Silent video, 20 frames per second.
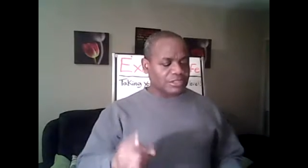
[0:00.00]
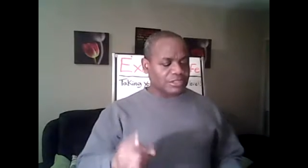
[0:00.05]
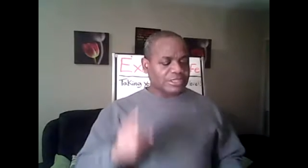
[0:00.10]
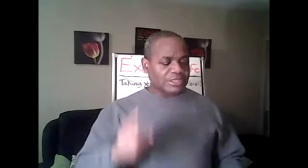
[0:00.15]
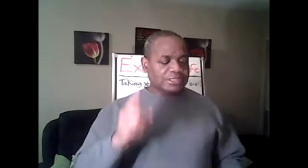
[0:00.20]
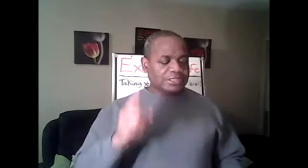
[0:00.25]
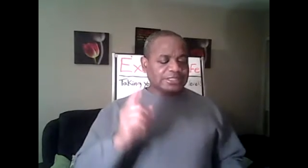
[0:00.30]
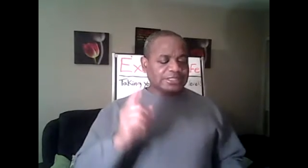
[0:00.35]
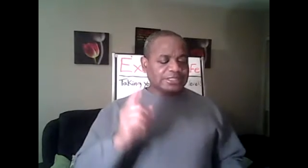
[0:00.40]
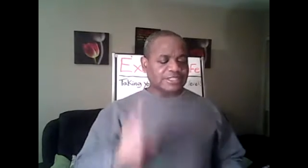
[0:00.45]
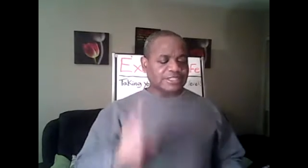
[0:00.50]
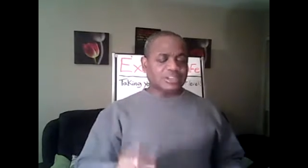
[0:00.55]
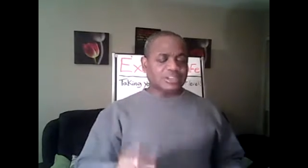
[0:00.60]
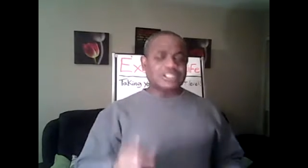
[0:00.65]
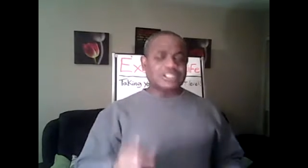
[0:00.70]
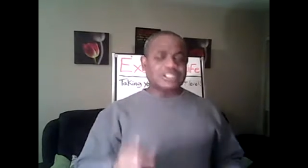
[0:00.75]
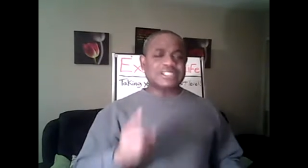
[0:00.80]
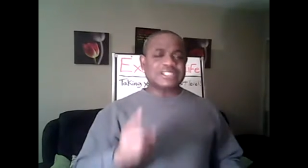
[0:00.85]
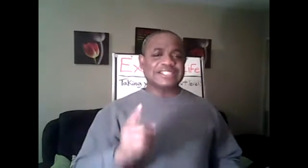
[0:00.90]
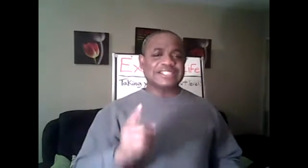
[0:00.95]
Let
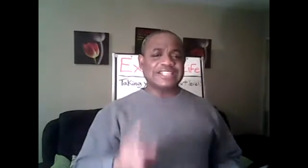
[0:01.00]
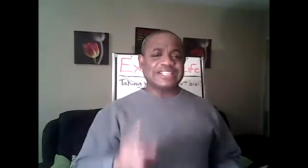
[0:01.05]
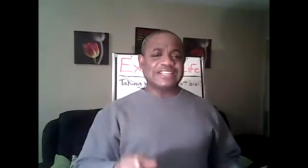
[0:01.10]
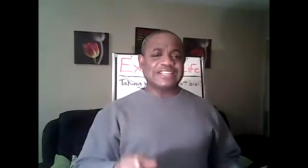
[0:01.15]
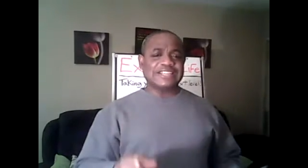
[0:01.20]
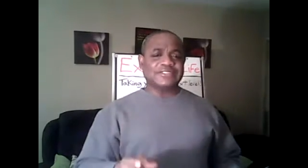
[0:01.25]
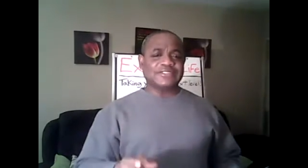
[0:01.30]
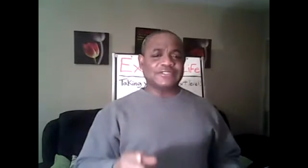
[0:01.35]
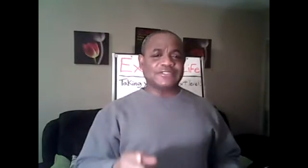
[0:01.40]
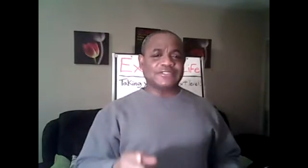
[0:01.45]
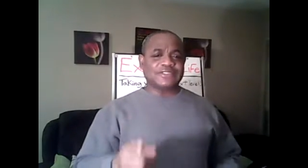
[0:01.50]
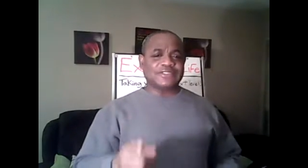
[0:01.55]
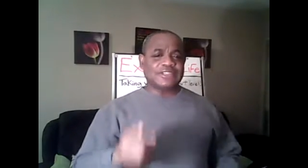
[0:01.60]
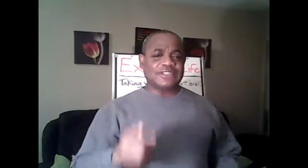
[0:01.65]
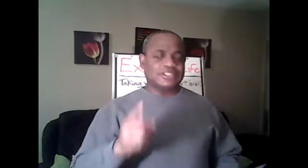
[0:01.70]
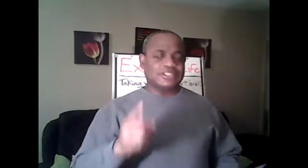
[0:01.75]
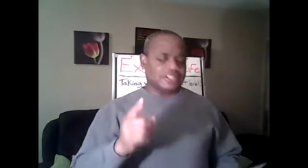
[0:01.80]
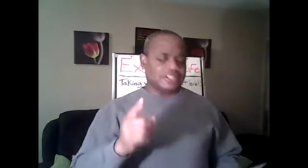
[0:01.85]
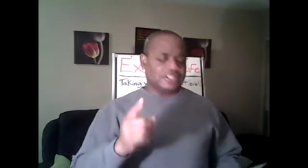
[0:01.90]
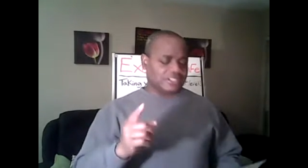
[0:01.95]
others leave
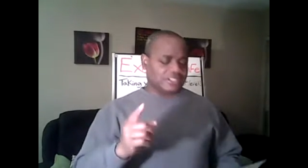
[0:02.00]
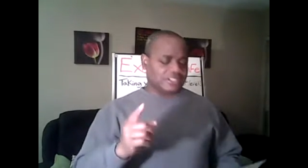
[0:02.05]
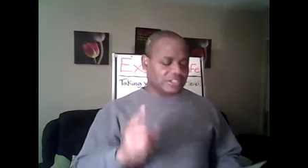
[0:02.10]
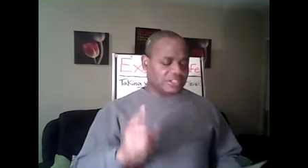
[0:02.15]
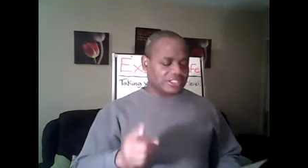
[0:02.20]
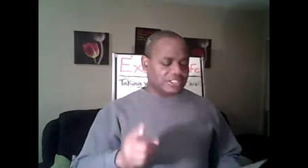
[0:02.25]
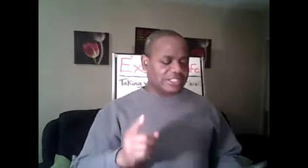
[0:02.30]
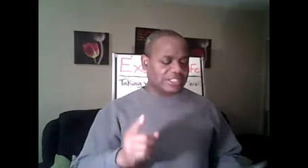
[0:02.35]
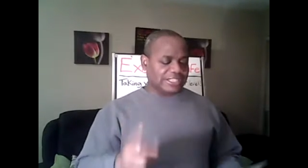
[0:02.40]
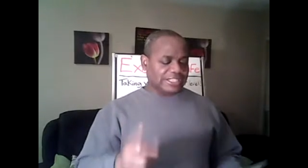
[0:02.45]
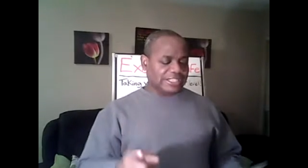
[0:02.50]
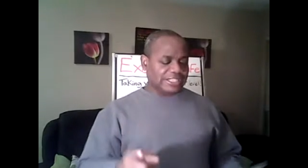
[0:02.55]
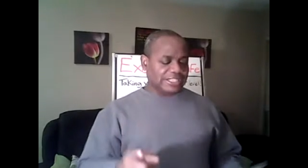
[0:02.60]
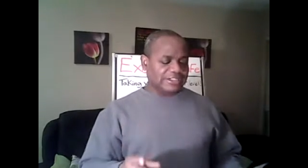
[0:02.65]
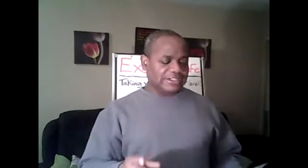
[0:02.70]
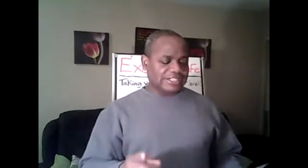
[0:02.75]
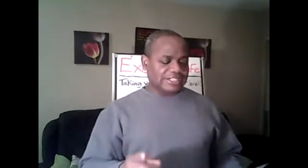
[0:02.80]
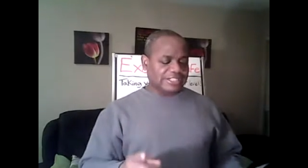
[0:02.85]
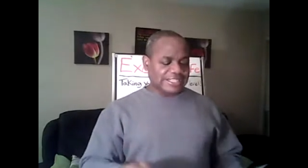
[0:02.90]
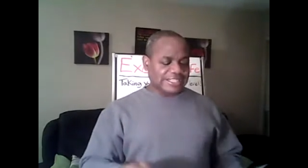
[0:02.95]
this other lead,
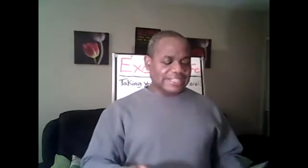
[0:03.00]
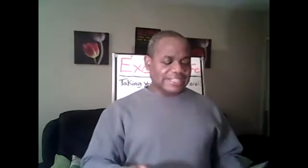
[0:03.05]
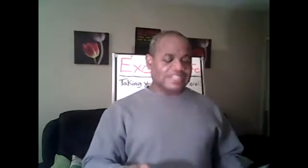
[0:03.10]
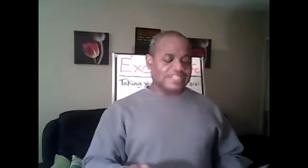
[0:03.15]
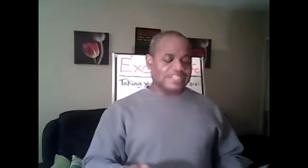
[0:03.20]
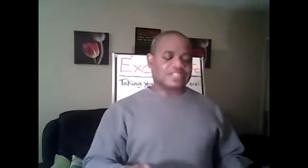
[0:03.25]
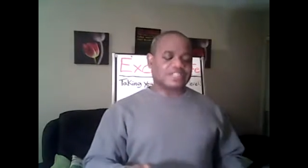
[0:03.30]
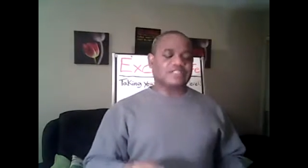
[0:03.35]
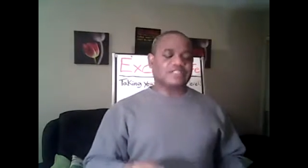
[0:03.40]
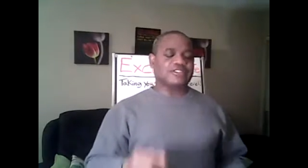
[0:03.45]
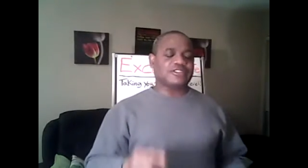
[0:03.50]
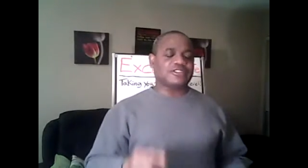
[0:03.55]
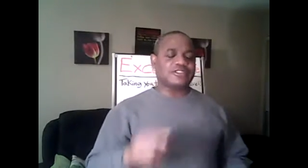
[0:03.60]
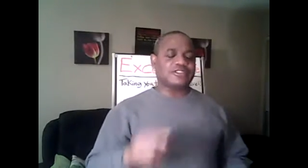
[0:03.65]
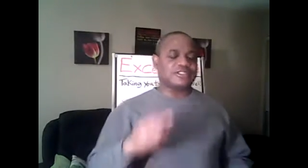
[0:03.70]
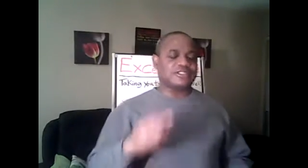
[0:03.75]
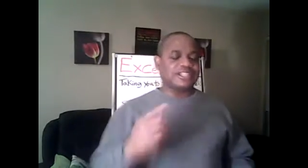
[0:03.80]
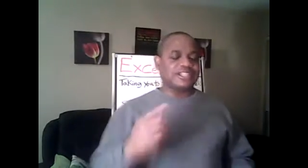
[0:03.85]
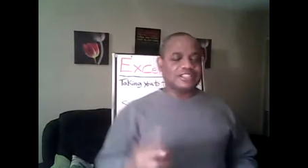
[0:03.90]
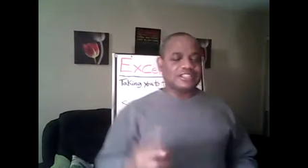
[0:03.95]
lead sorry,
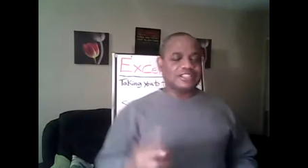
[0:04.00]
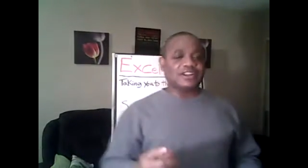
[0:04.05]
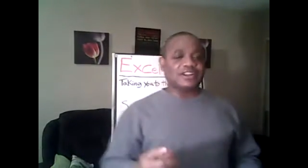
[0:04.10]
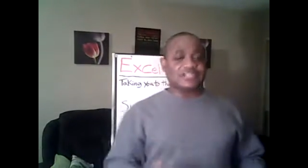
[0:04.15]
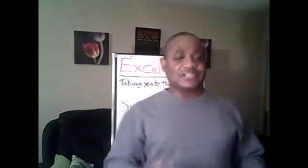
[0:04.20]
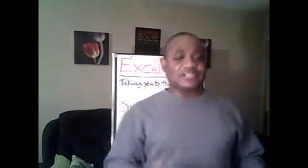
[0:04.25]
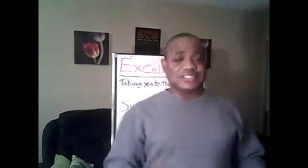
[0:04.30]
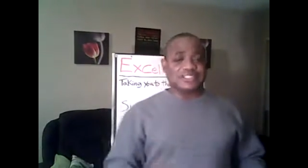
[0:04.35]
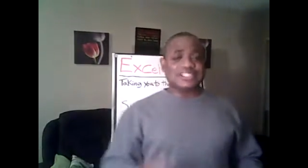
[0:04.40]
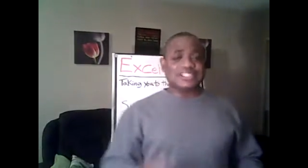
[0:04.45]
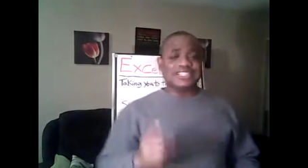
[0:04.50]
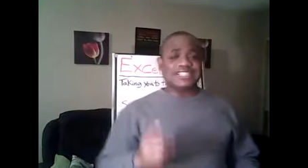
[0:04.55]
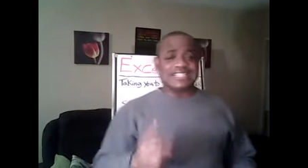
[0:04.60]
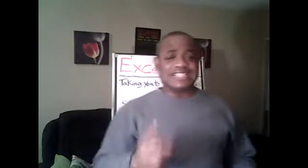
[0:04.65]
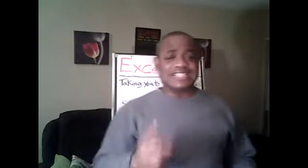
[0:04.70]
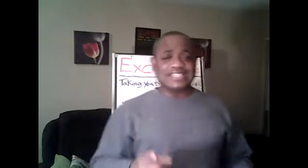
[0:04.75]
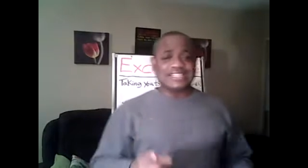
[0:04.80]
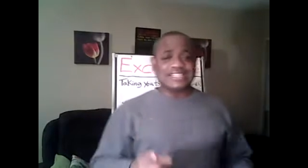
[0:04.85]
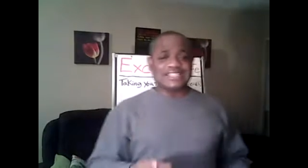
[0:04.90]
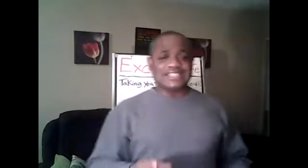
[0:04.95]
let others
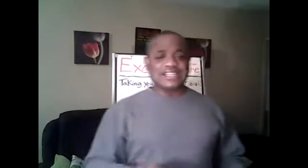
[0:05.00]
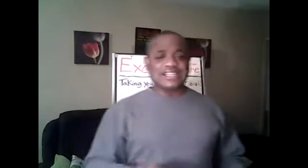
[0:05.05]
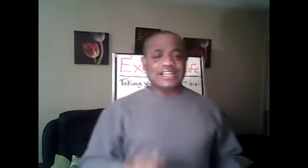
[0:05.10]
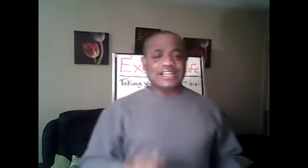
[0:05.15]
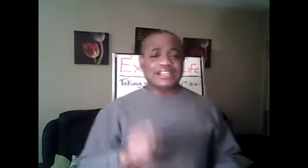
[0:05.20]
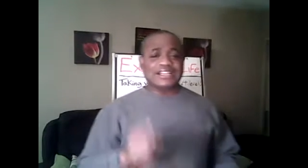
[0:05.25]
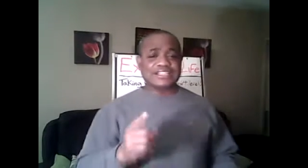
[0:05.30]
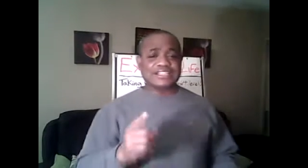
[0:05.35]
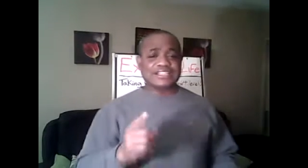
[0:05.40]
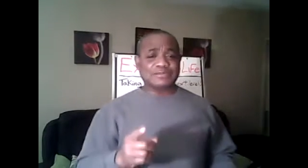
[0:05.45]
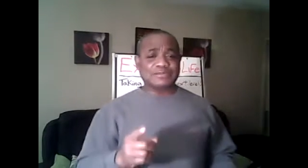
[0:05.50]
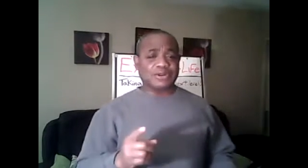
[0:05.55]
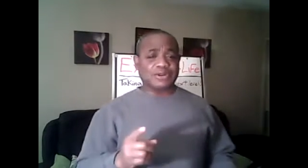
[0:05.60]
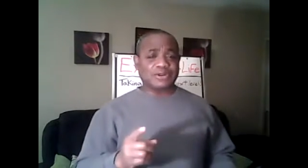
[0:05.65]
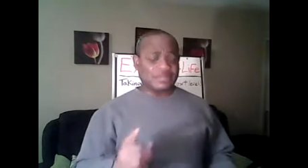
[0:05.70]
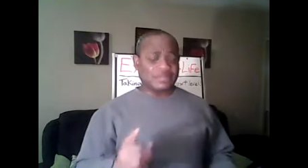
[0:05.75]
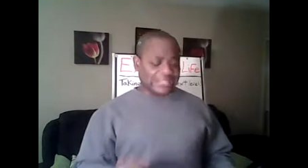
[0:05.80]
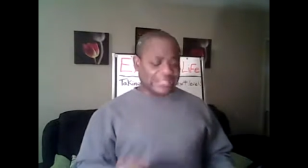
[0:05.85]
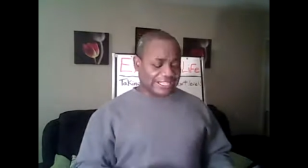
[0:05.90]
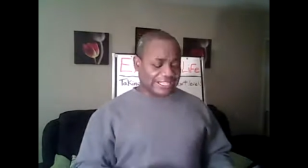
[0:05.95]
lead a small
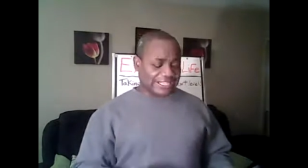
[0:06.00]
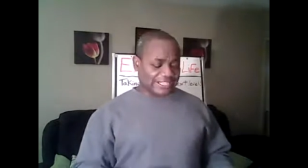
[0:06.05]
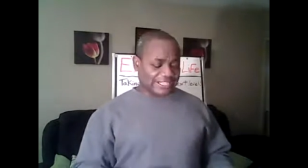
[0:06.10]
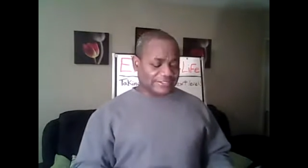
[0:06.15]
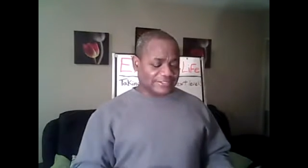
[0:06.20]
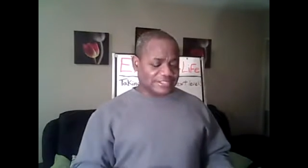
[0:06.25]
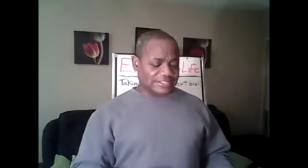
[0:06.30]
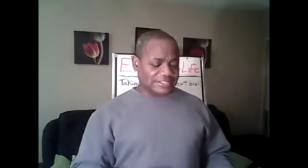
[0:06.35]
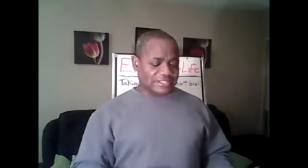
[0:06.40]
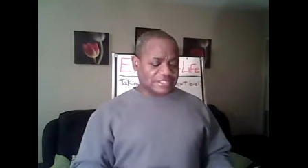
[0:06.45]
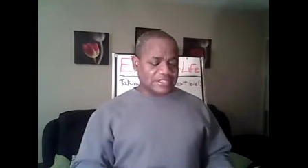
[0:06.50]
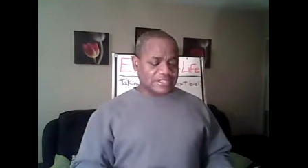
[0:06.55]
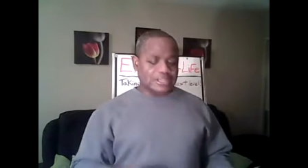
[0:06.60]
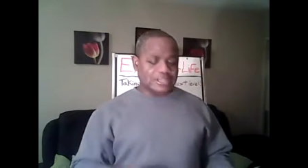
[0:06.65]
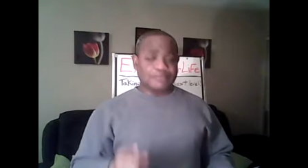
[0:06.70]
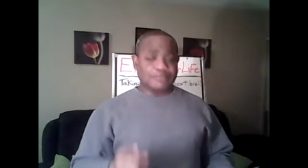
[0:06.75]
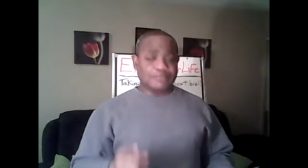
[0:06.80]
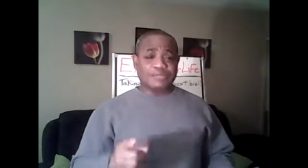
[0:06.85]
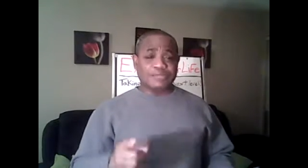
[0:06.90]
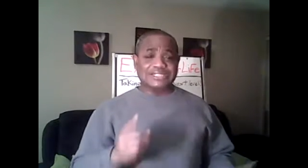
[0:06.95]
lives,
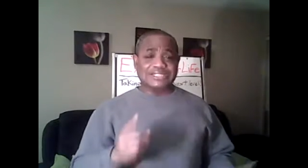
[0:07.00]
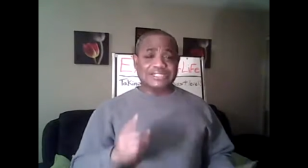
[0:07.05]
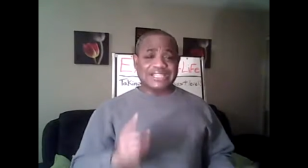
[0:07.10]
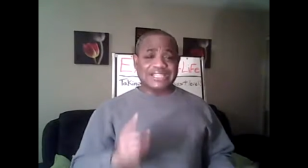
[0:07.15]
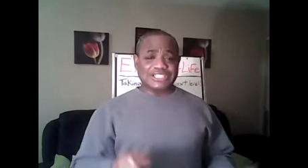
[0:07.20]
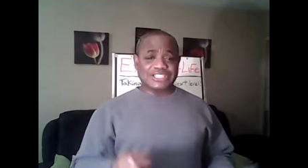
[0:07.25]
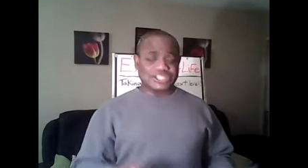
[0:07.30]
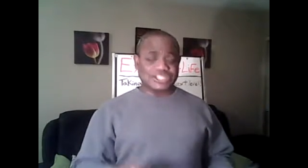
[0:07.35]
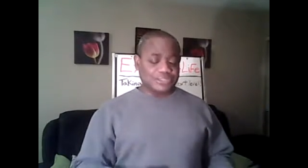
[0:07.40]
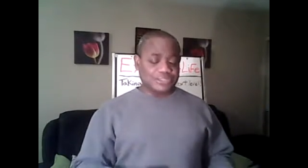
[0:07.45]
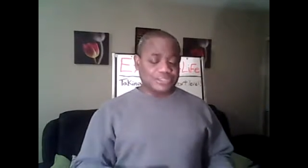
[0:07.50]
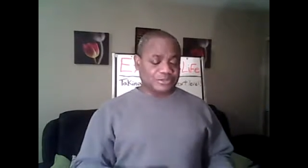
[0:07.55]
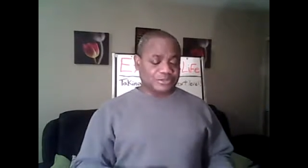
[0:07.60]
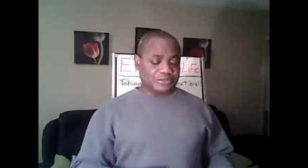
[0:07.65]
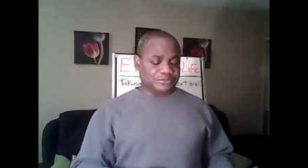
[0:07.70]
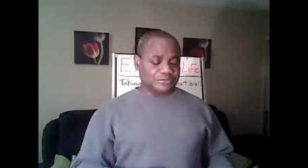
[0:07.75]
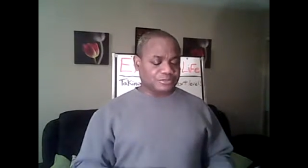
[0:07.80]
but not you.